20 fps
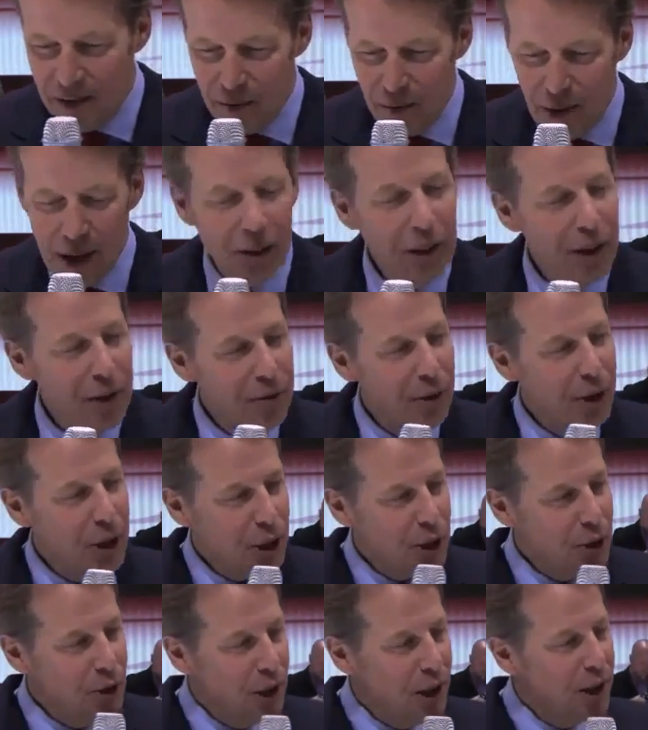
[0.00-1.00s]
one thing for
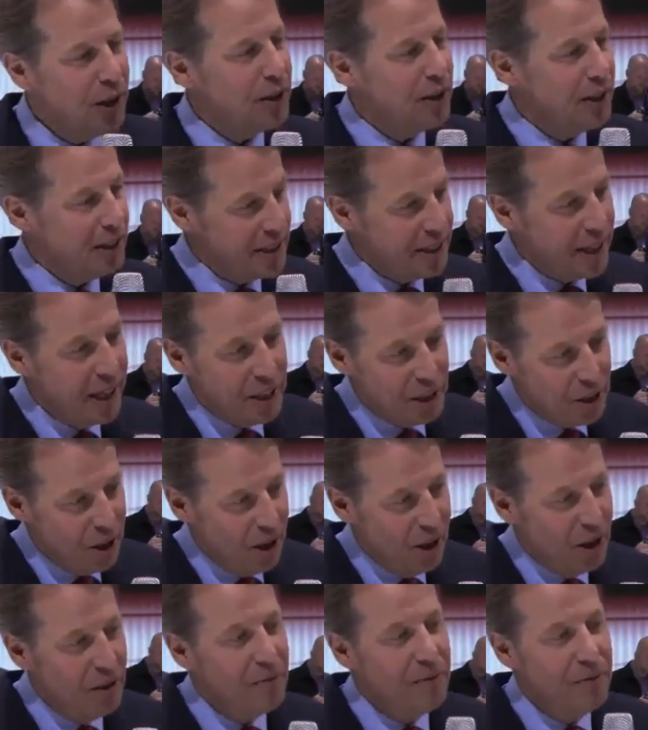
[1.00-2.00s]
sure, the
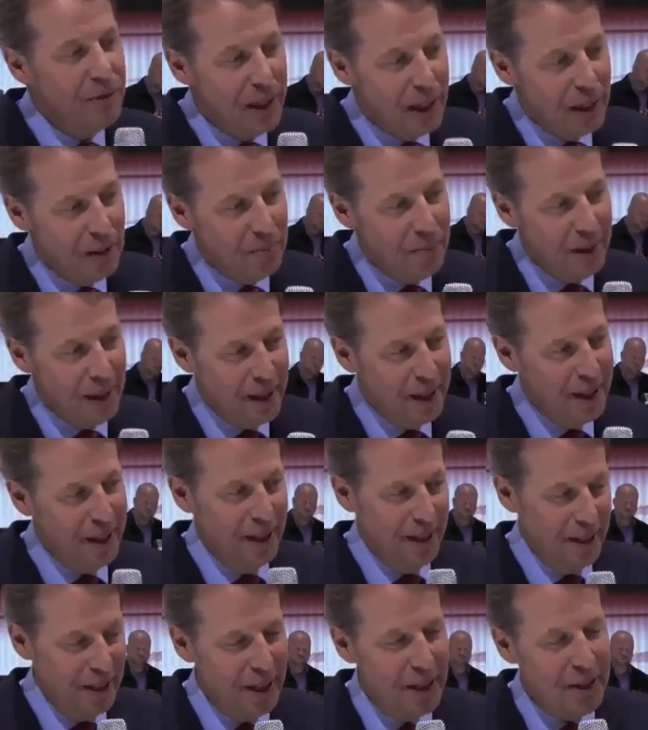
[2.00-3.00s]
sedan will be
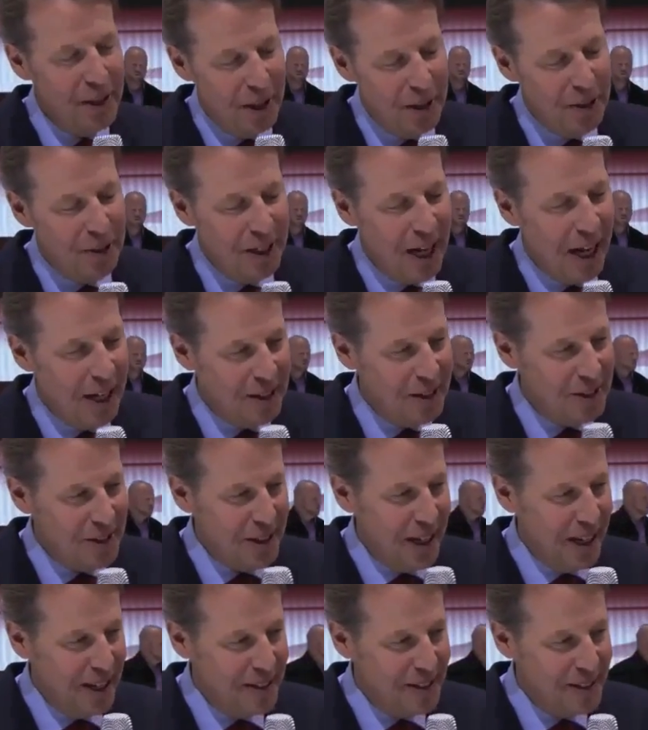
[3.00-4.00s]
in the United
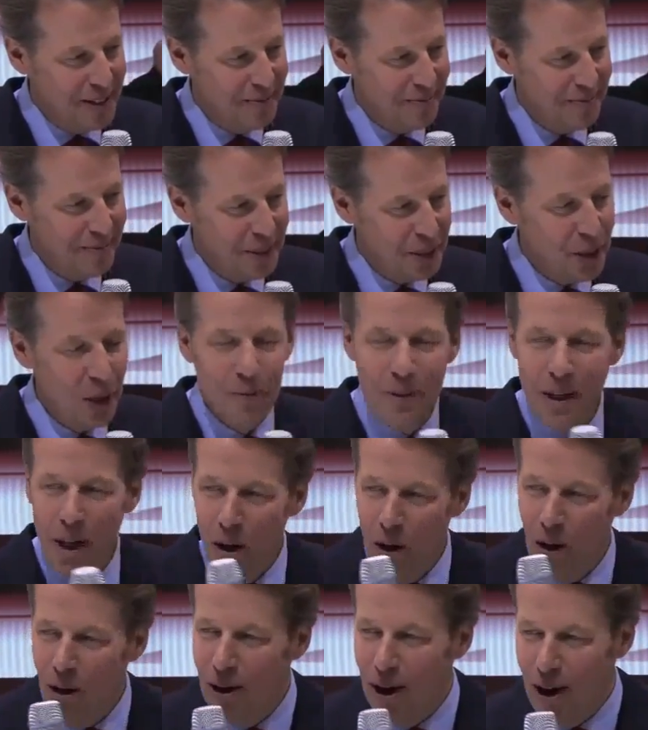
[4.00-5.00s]
States. So we
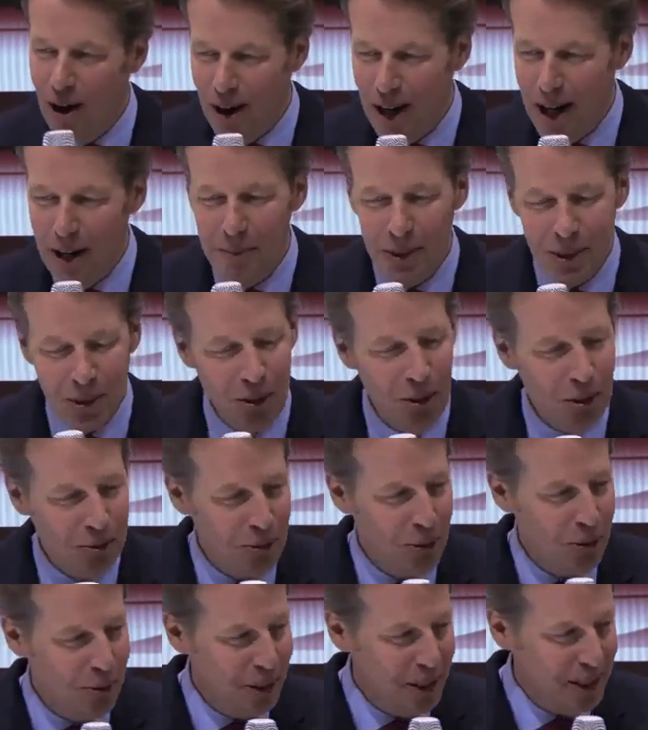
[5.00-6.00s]
all are able to look
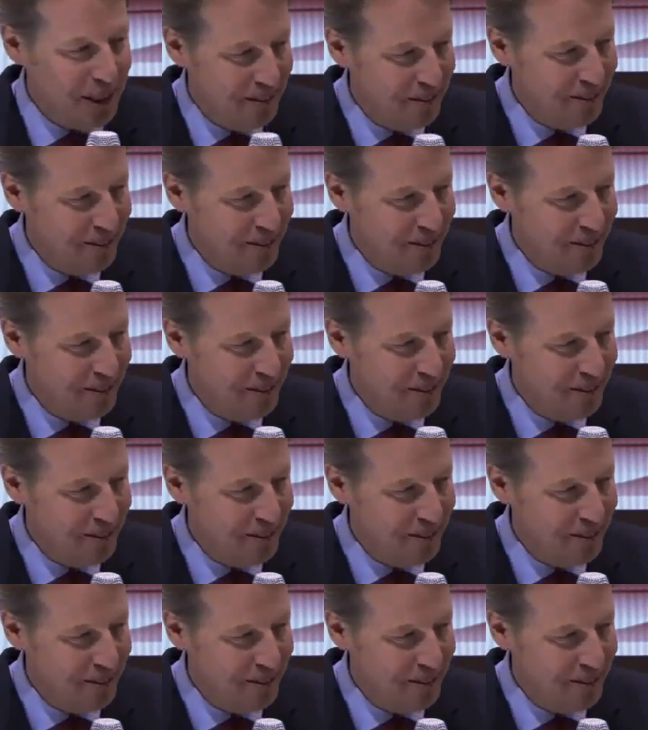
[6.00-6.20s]
forward.